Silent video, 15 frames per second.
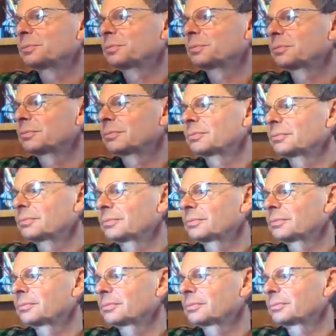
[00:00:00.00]

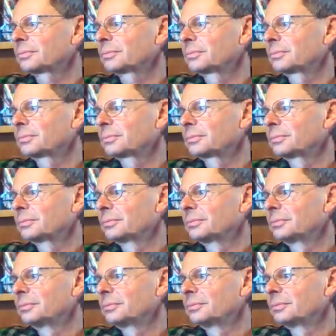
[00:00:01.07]

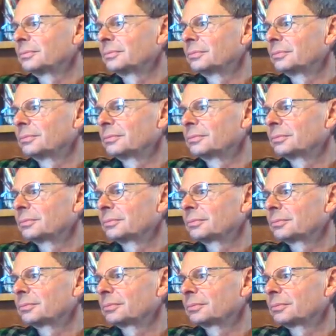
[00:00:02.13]

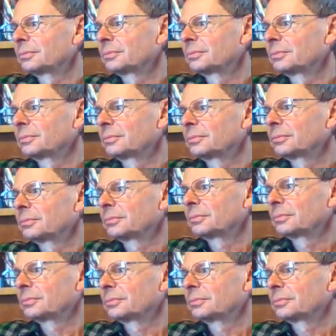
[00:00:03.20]
[no speech]